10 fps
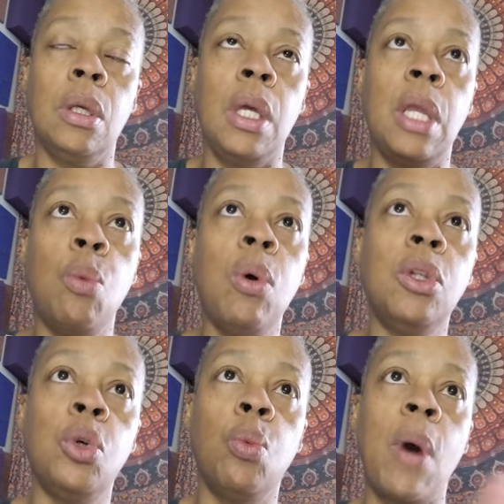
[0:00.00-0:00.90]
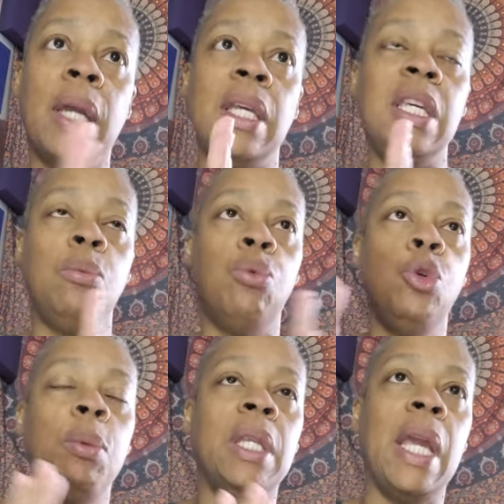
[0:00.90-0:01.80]
and they're wondering why they keep
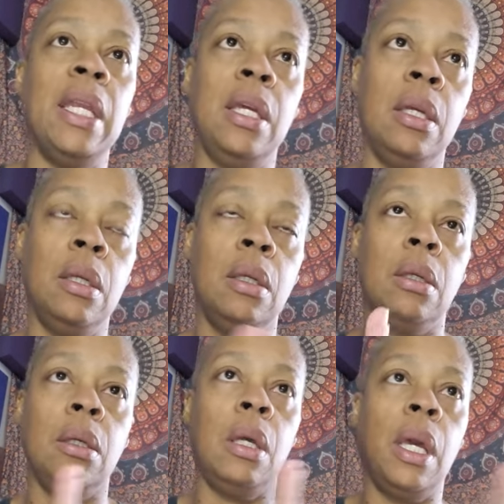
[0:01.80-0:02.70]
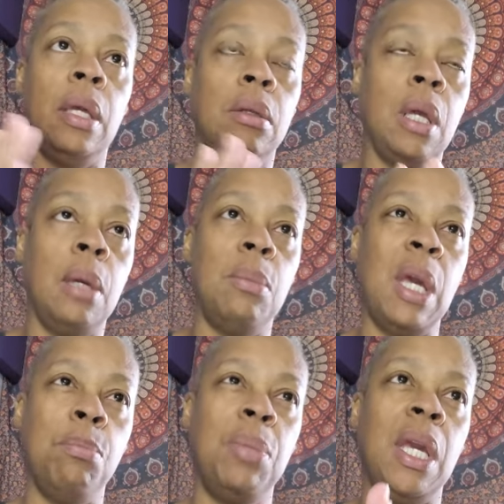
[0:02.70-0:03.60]
ruminating and and
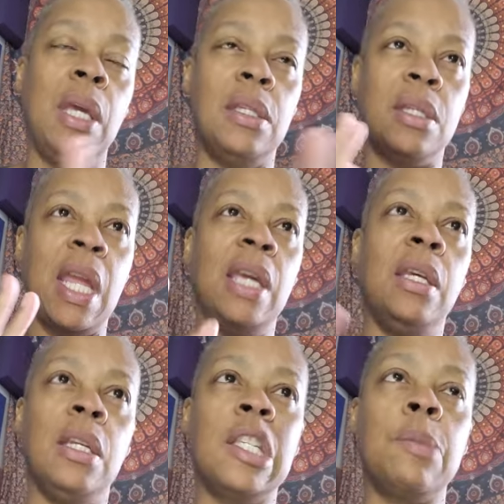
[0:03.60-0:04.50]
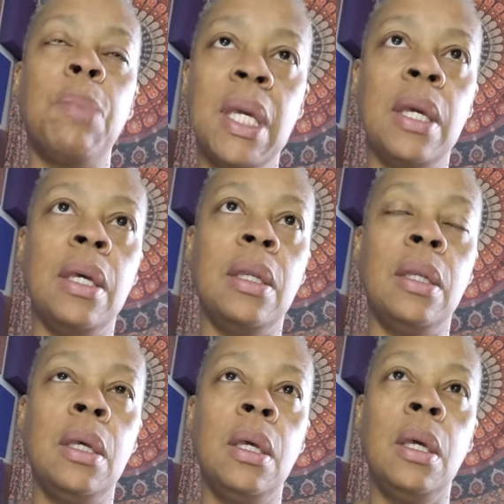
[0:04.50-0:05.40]
and, be, and staying in a
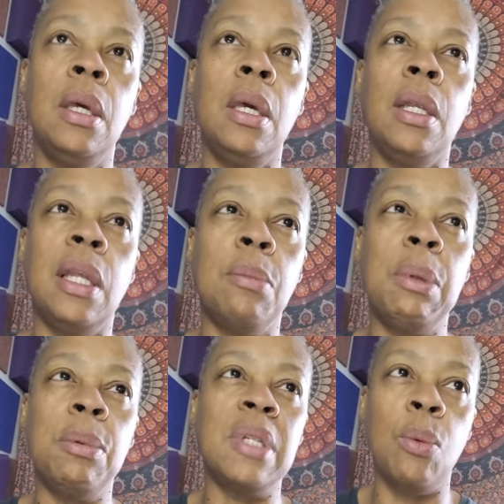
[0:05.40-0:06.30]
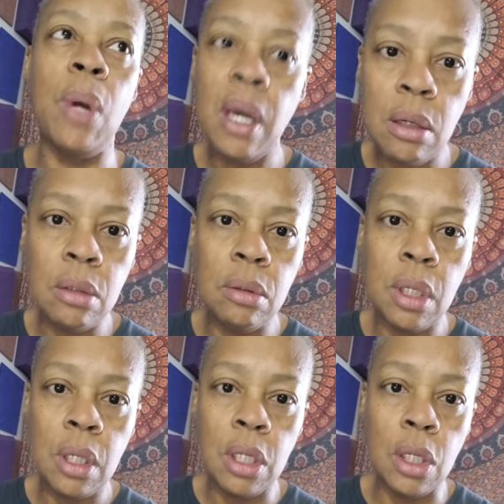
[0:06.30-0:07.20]
spin. And a lot of people say, well,
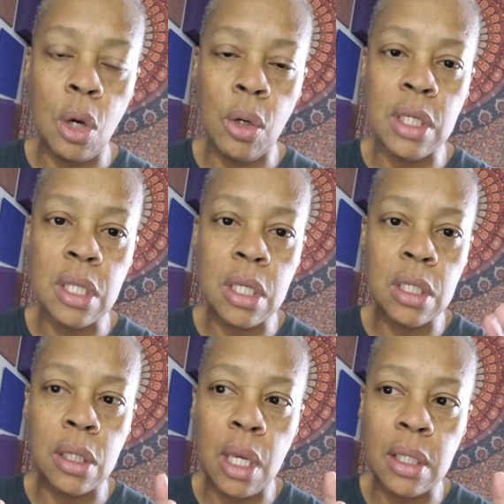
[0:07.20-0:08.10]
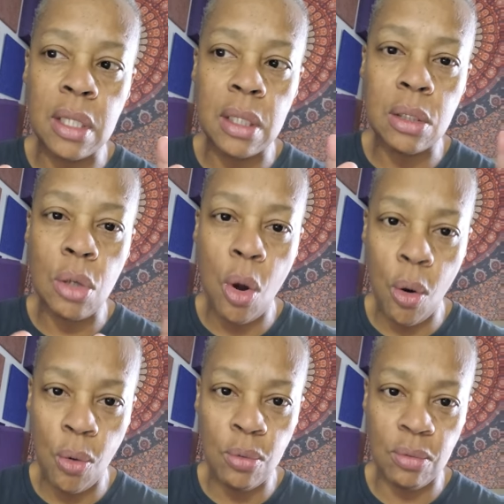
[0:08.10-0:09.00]
you know, it's it's the it's the
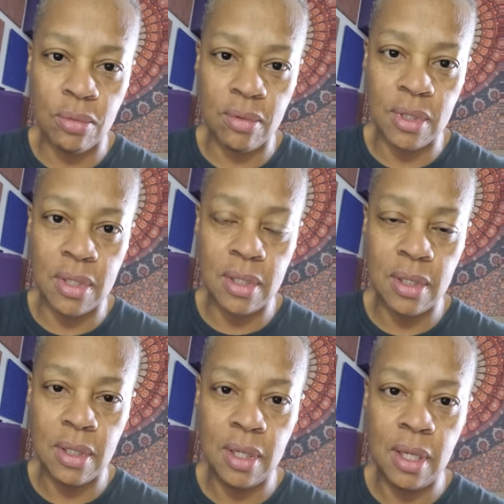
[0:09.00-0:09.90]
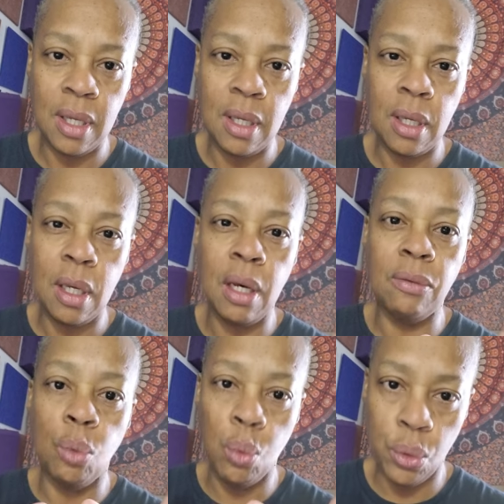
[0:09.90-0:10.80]
tones
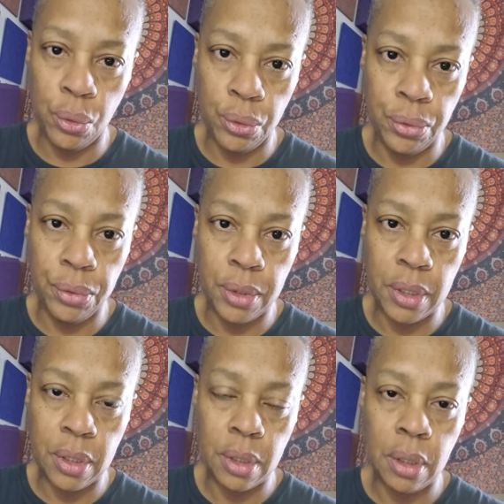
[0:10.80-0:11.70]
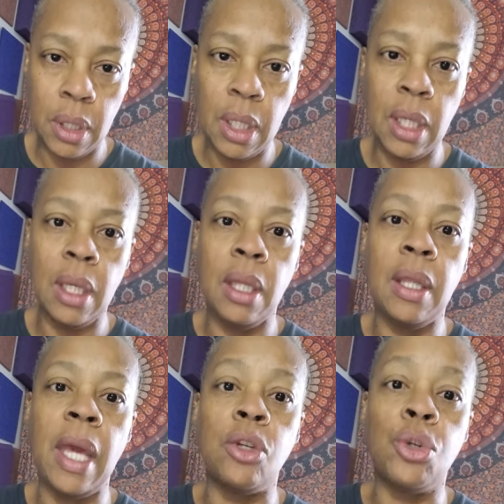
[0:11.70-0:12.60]
of the words
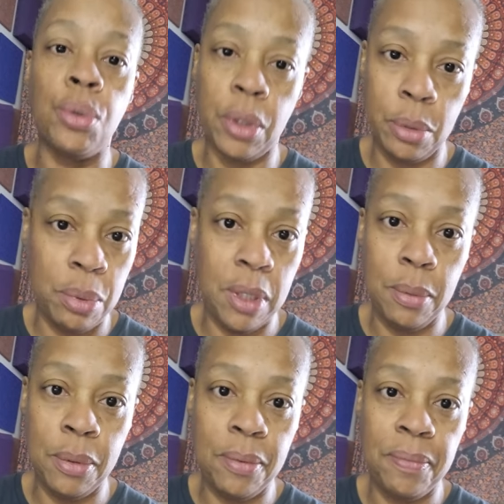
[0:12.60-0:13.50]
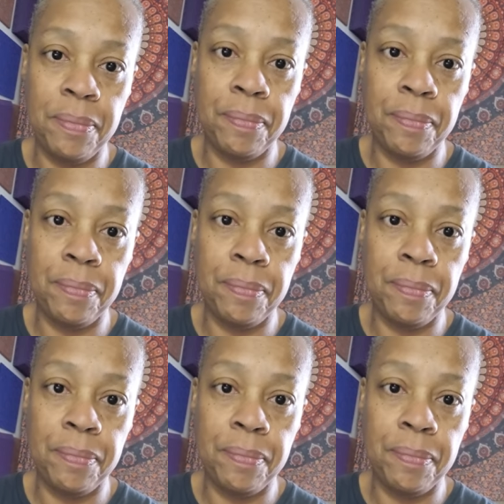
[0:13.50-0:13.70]
that trigger people.